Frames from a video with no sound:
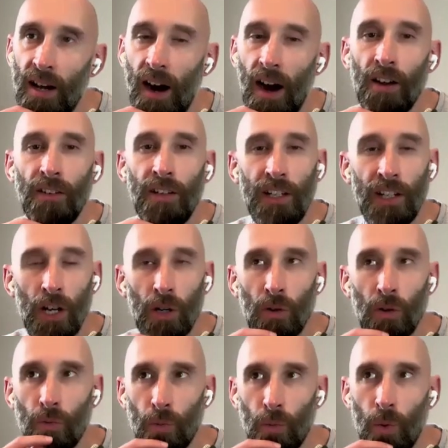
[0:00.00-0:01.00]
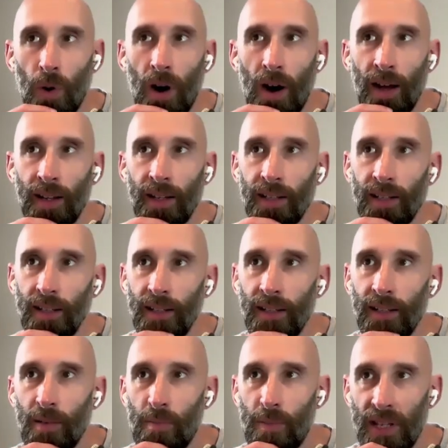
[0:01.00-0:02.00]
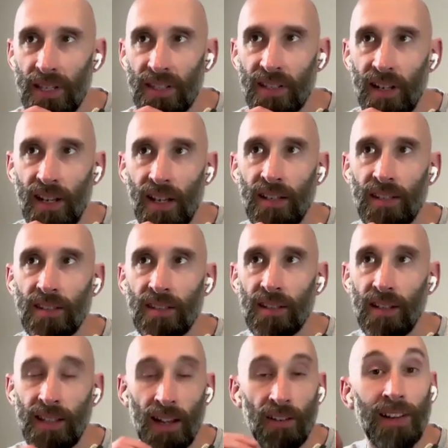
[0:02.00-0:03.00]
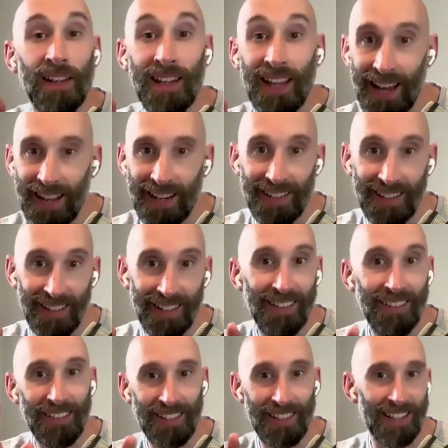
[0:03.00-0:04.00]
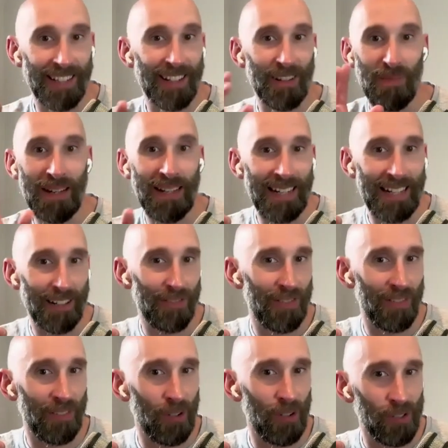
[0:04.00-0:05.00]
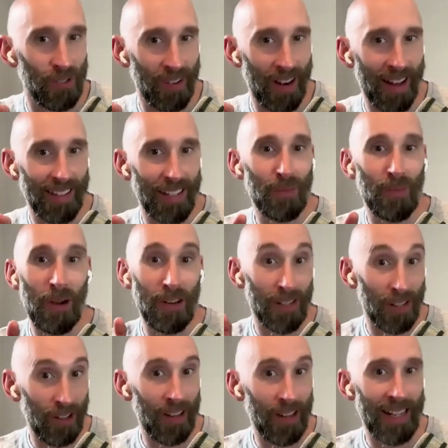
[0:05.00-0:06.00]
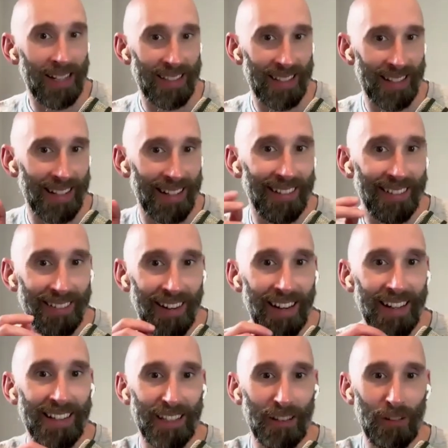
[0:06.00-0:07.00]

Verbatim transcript: I only know of one business, and they're in Canada, which has completely different rules around this, where it's a lot easier, right,